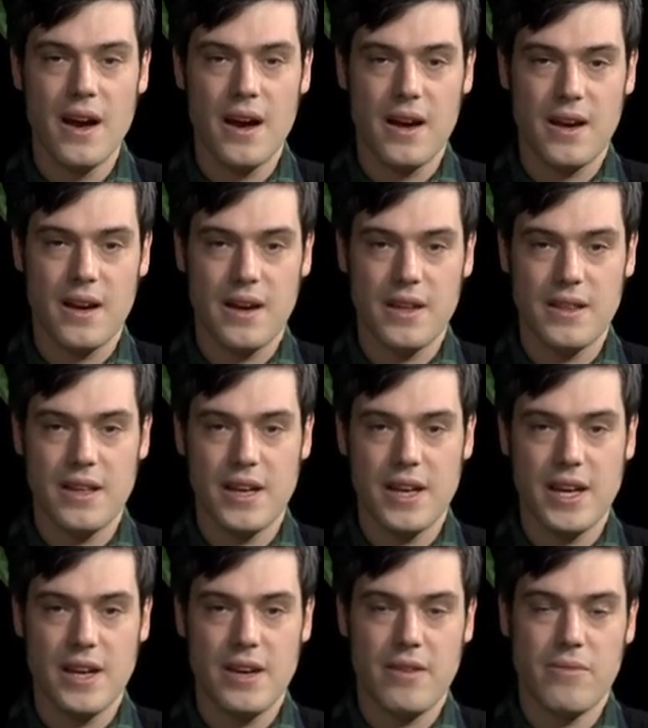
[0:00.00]
Uh,
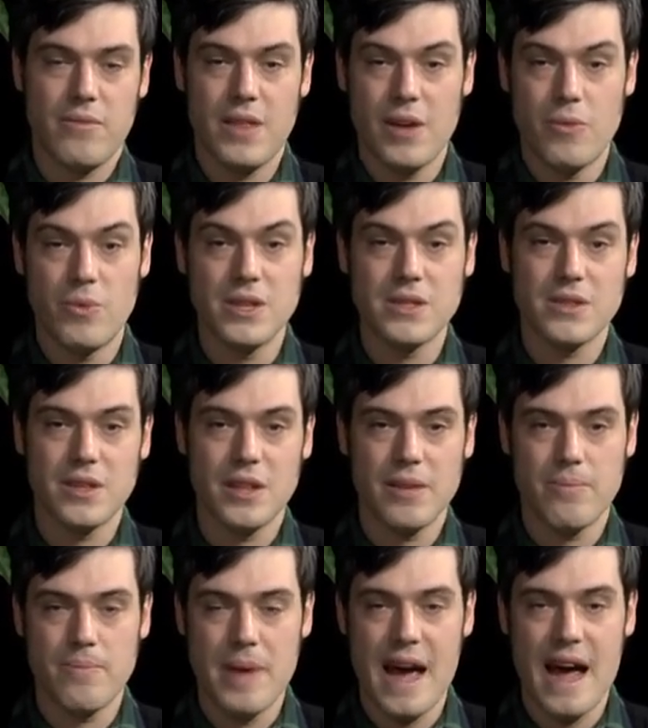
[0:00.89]
they they
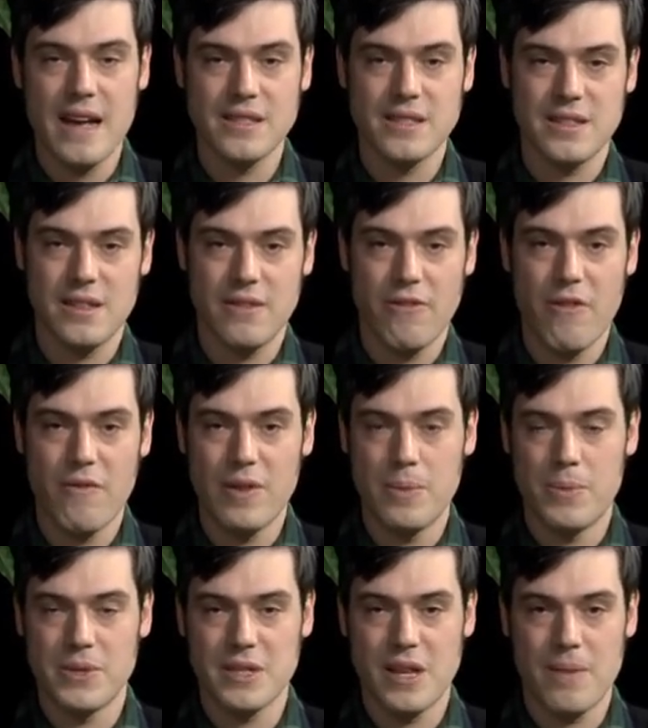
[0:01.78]
recently passed the
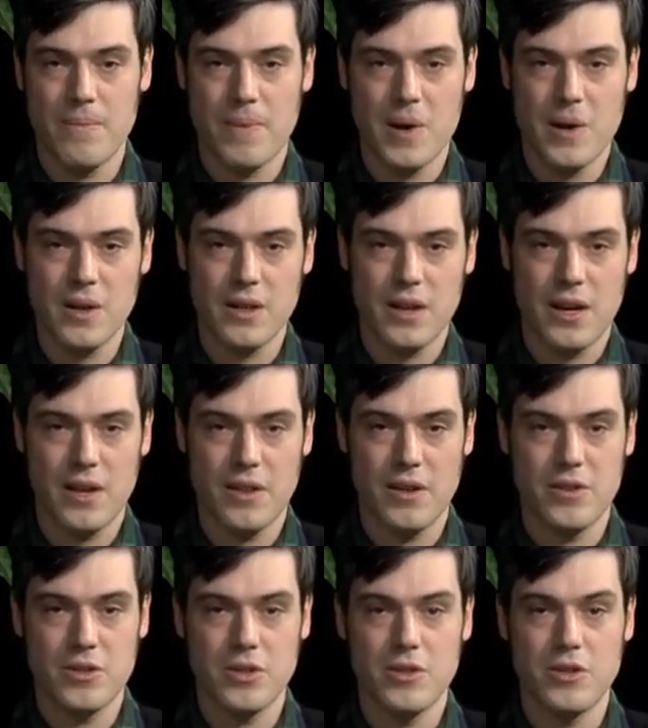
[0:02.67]
fifty percent mark. Uh,
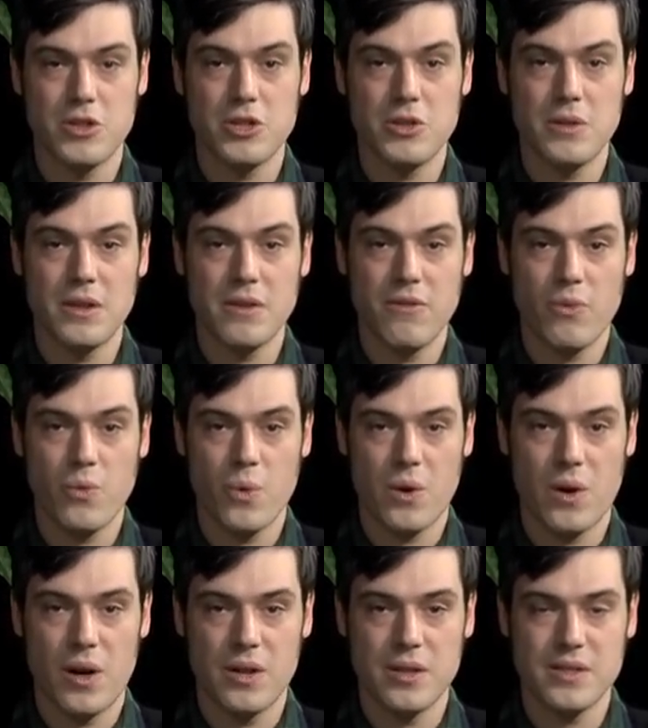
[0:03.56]
they're they're shooting
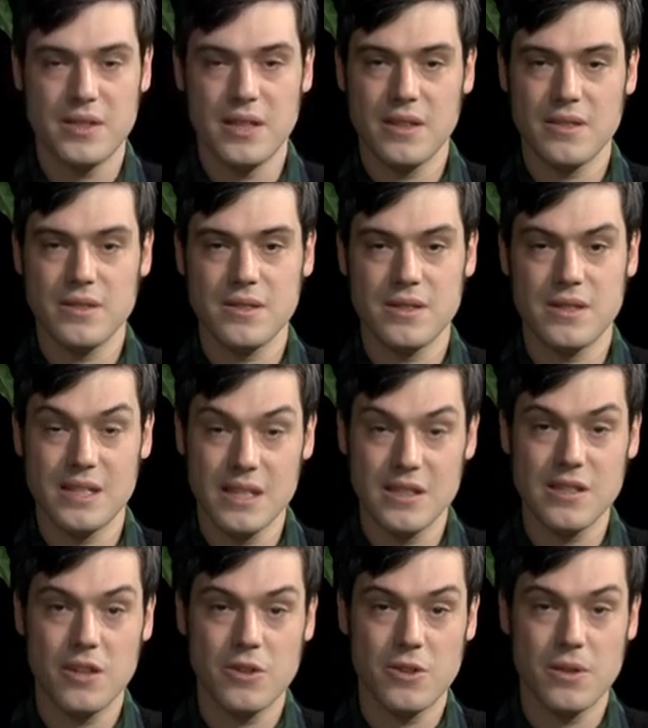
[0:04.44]
for six,
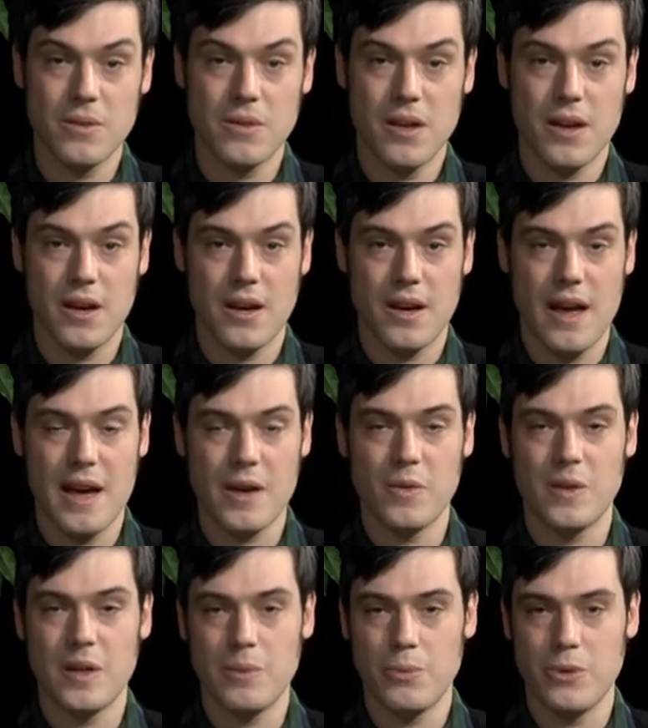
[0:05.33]
600 uh,
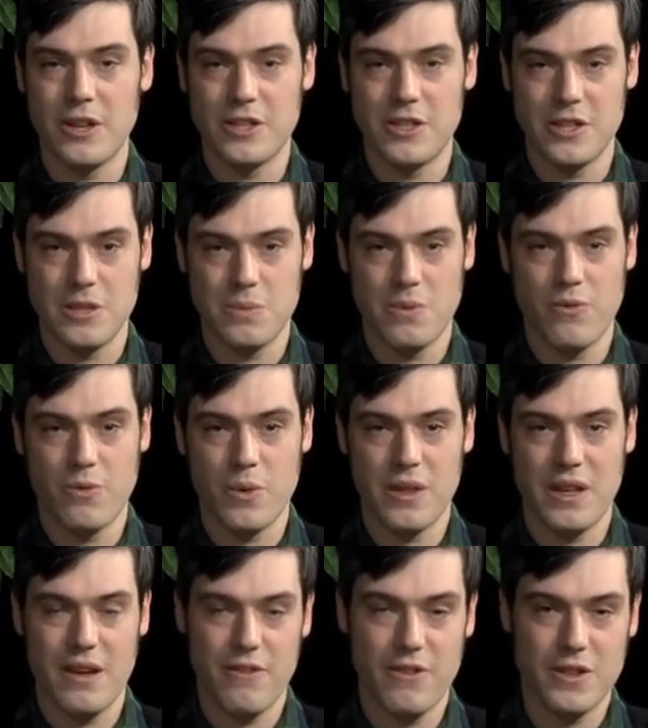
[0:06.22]
equity pledges before
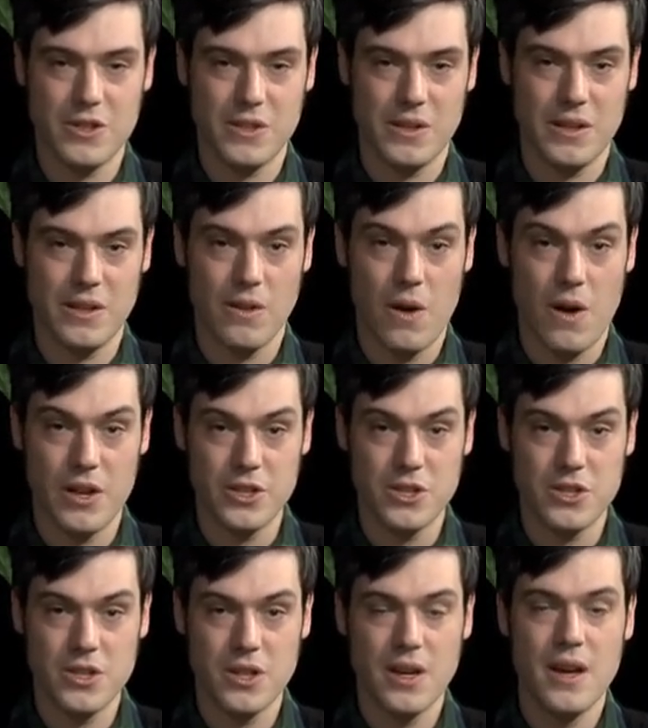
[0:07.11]
they officially
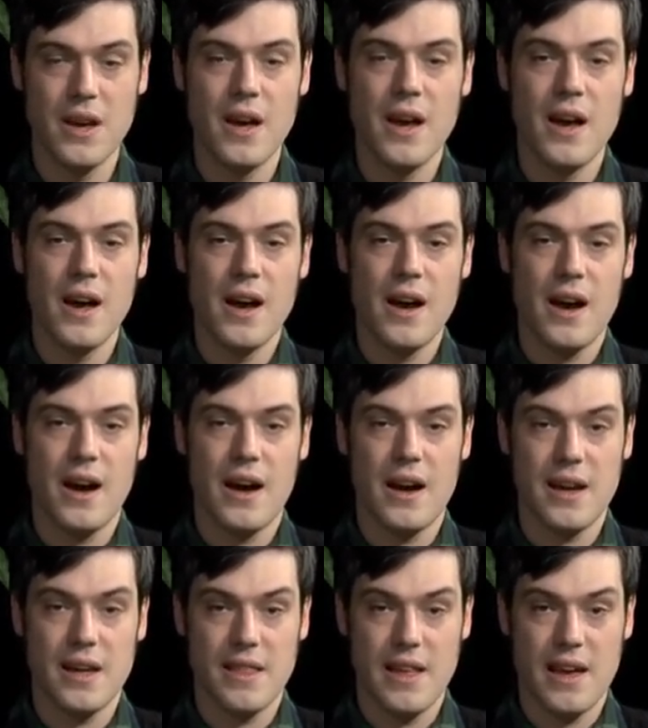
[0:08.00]
launch,
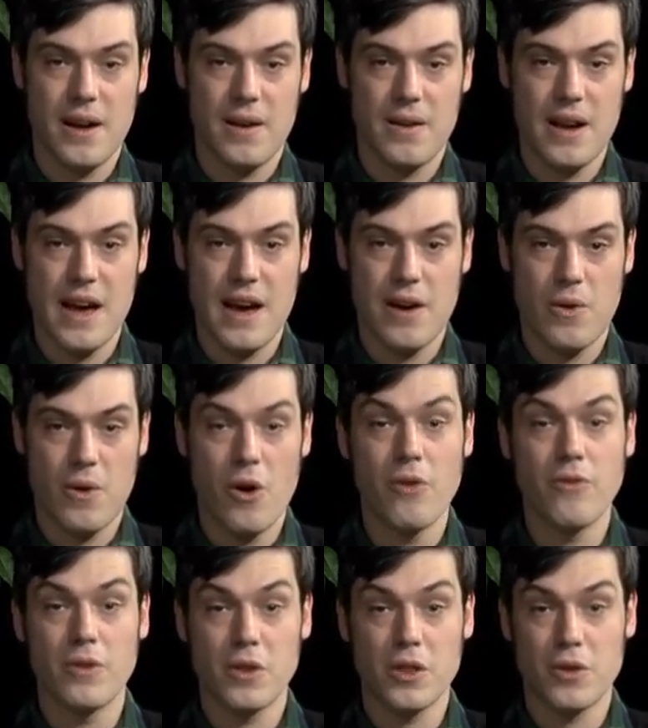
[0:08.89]
uh, and they are now
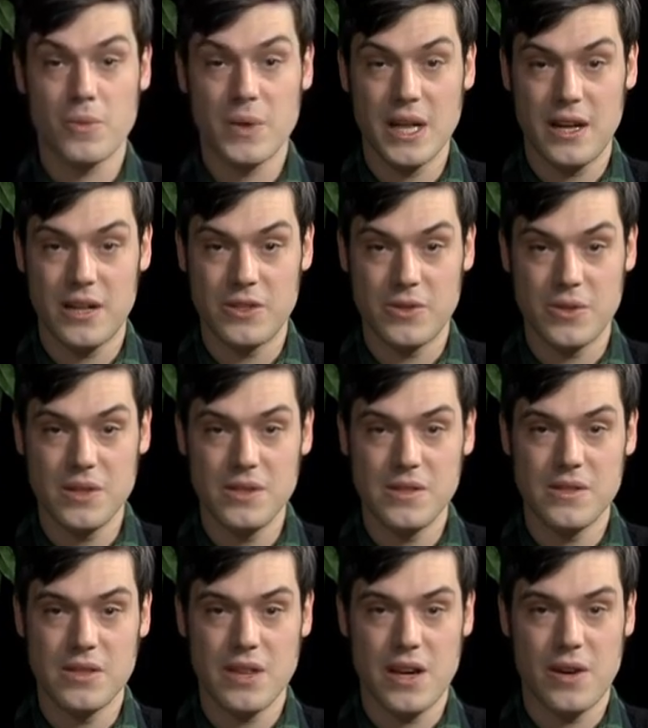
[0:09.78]
over three
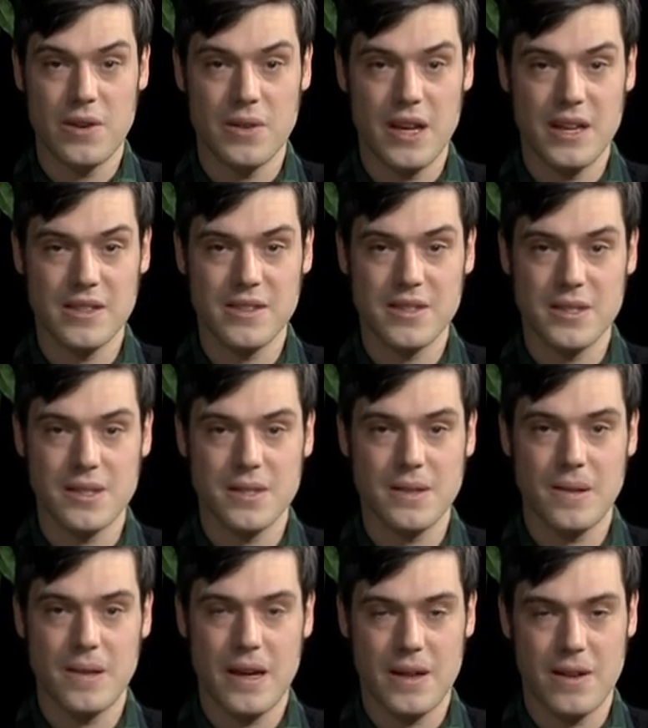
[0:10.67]
hundred. So that's
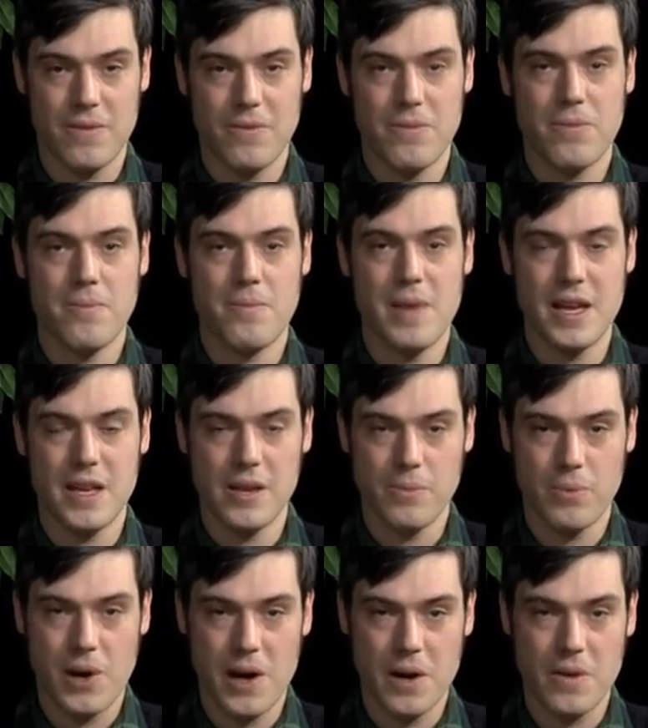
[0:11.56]
kind of
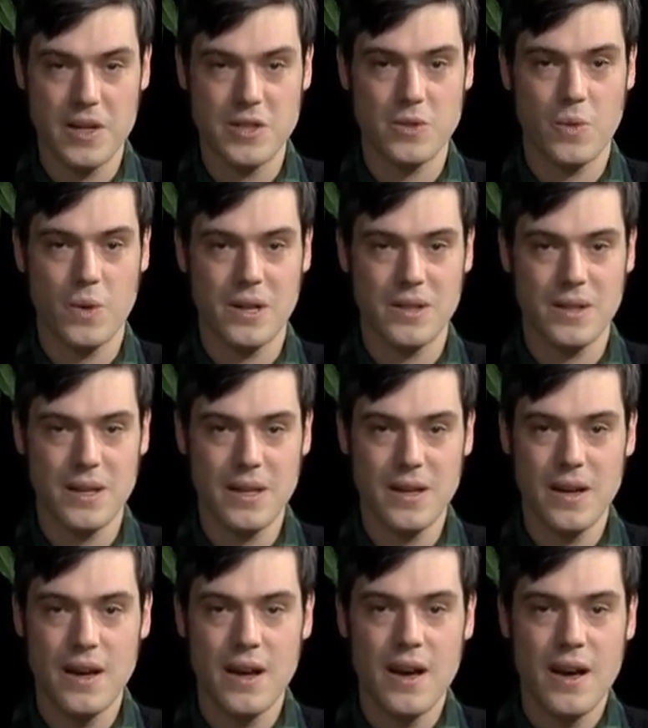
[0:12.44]
making progress quickly.